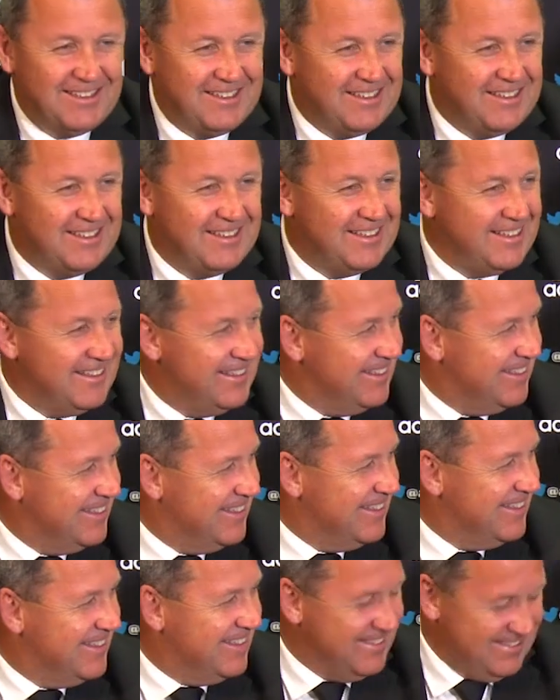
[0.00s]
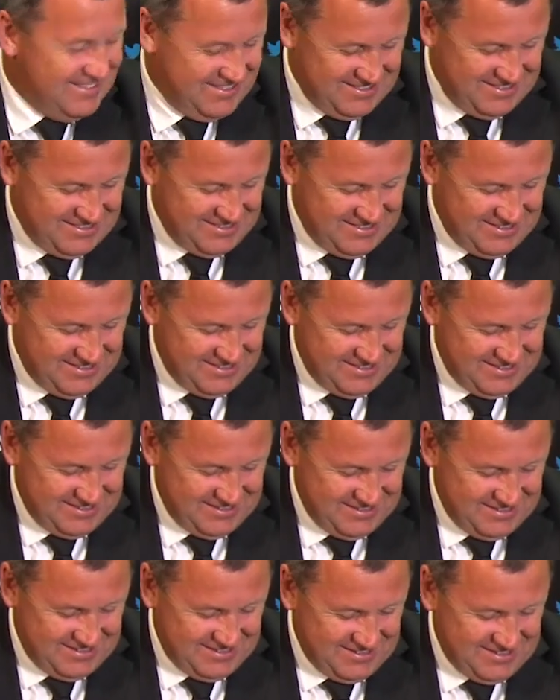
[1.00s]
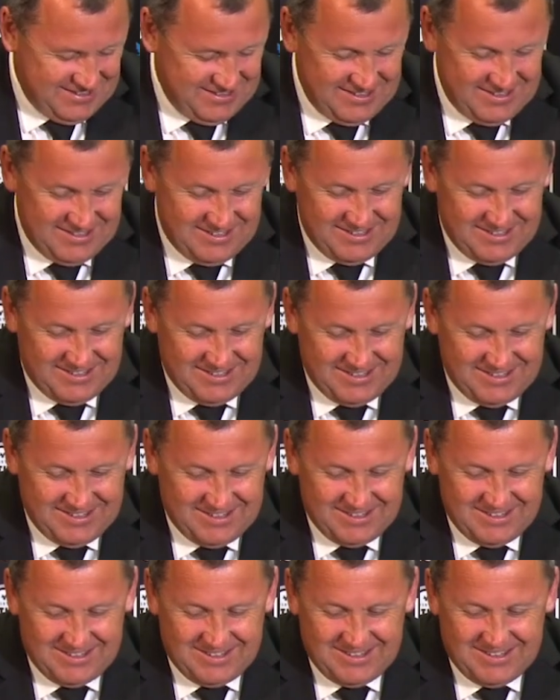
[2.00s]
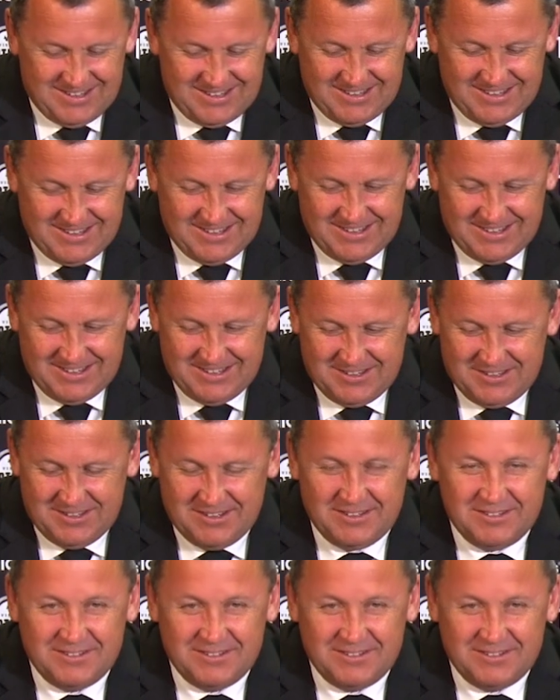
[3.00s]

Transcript: (not speaking)